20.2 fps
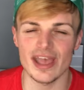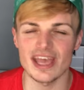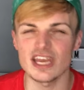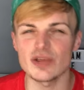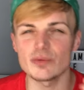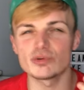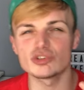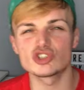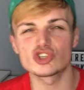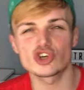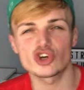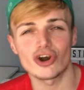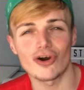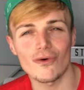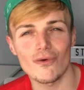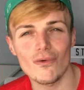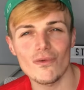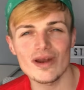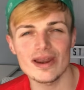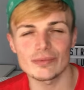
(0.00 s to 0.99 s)
and it was
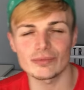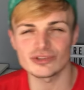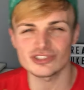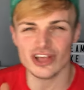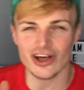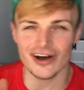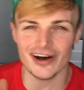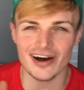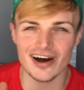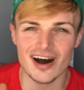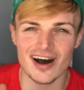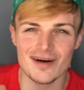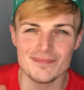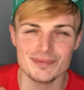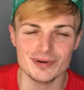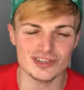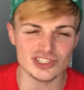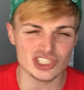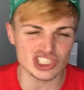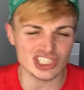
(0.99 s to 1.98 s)
cool, it was
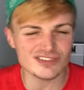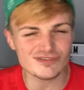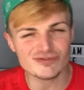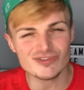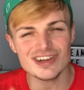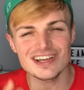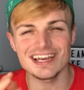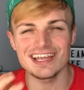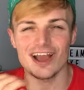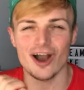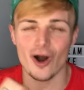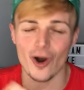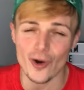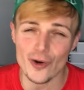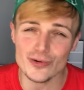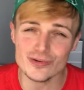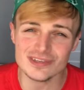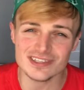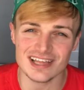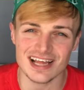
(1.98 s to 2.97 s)
urban. She really
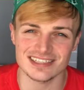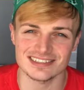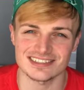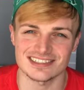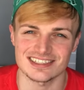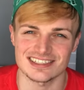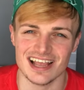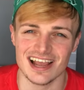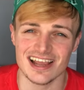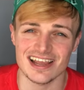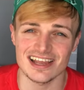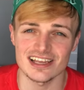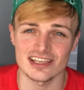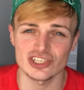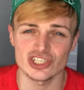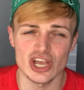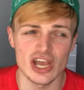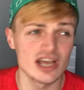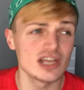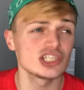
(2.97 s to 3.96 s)
owned that
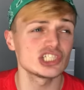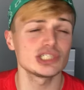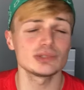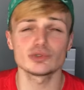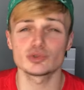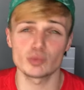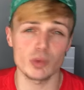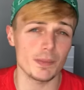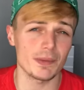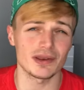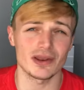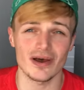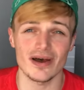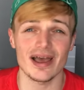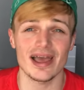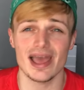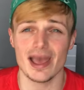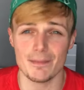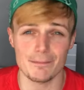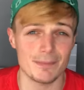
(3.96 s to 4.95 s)
stage. She was whipping her
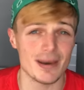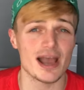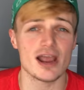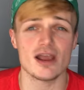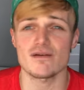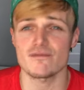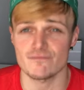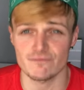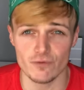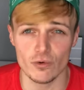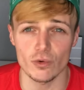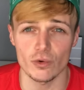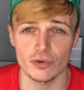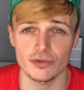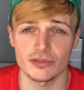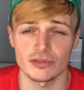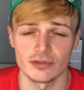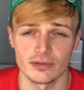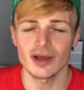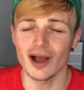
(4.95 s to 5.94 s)
hair back and
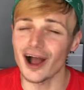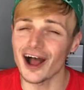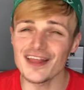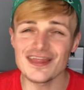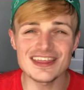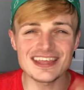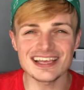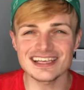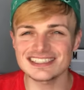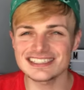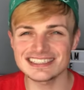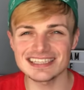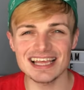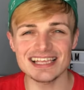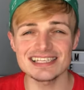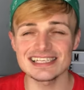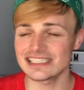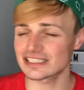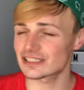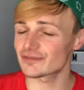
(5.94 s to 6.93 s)
forth. And the
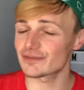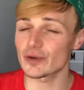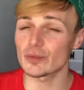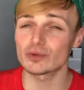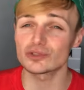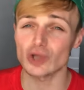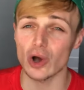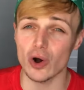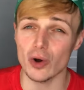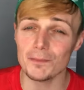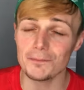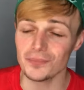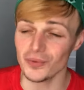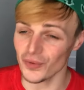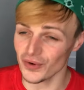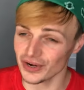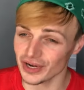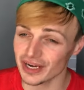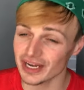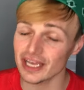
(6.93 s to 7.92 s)
aesthetics of it was on
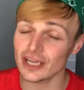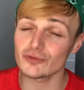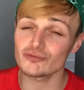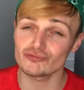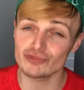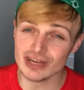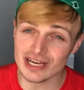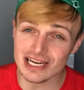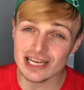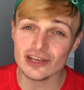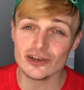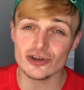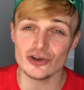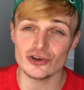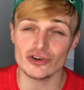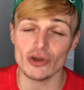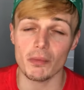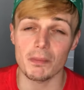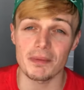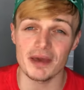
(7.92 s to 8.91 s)
point, and it really could
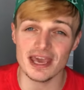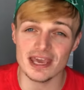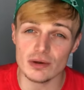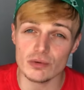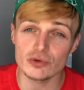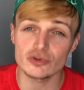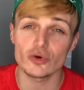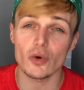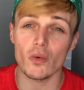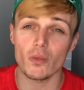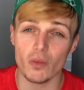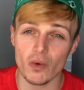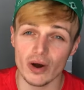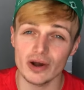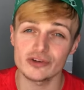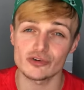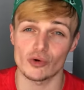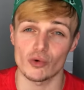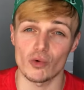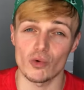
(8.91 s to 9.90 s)
appeal to a
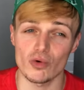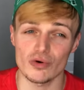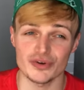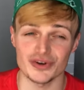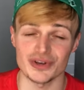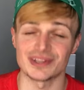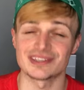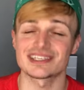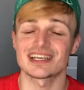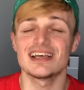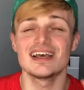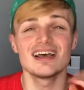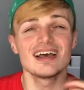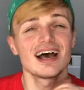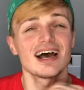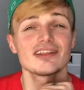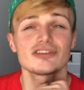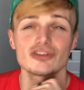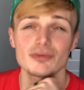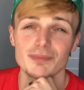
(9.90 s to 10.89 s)
wider audience.
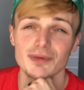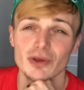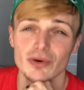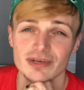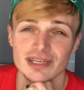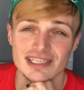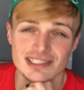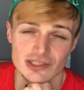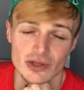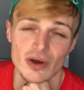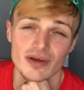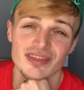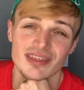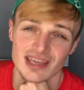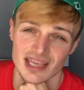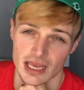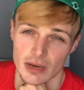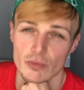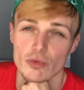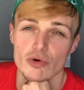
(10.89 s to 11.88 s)
And to be honest, I
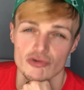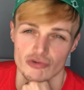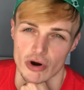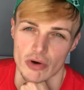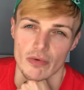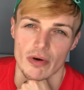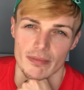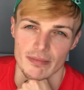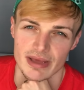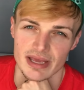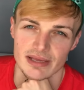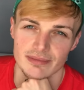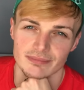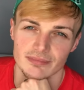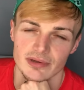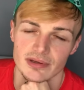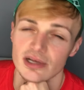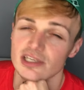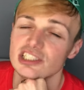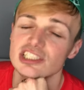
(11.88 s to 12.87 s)
think it will grow on me,
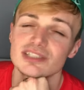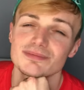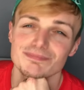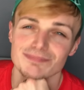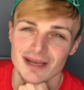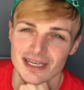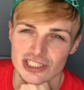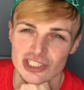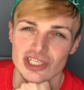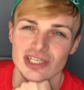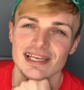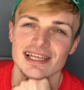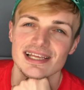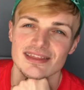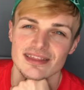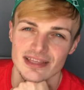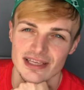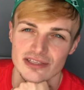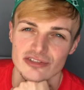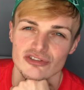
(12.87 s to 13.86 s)
especially
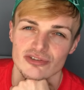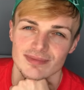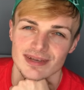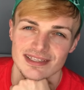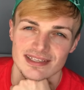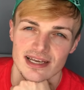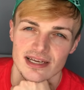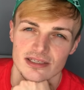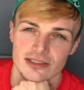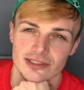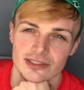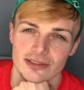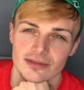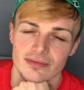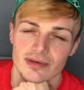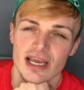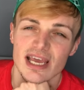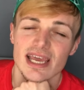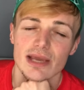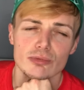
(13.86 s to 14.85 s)
the instrumentation.
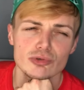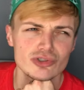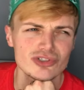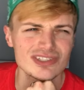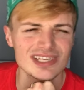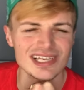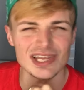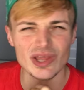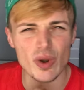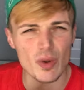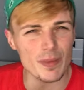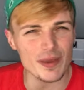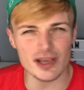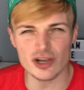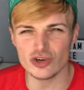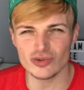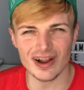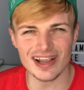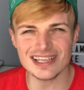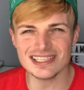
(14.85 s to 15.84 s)
It was just a little bit
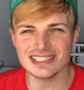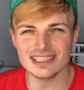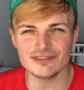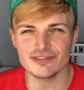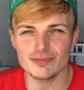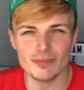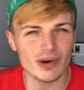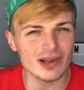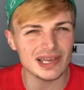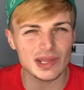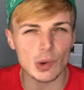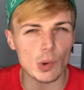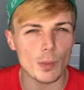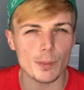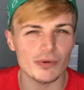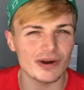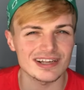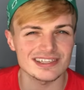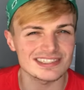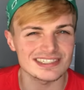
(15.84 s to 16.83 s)
crazy for my little
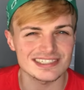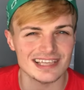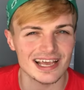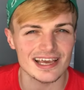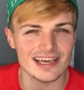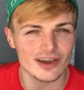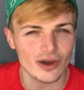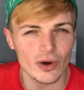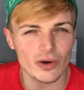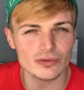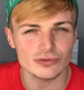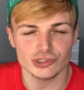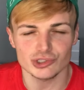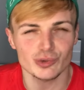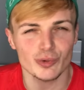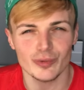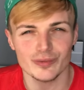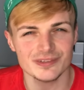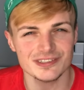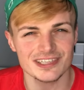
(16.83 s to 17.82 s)
brain to take on, do you
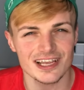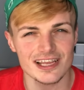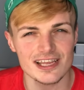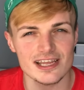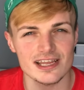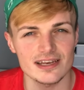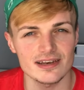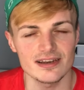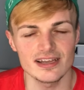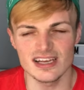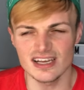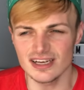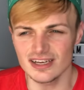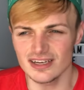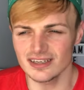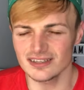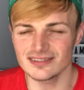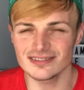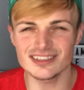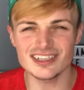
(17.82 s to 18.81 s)
know what I'm saying?
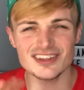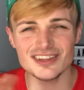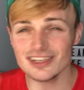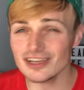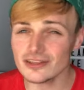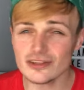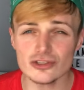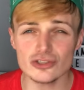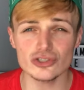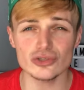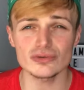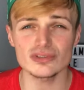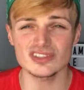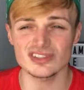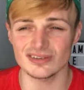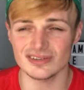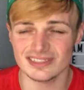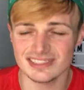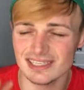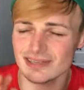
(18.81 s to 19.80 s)
And the other two
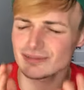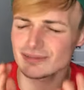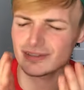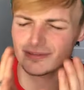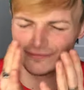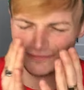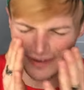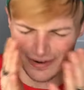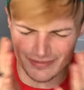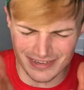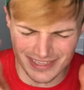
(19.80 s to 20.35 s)
songs sounded very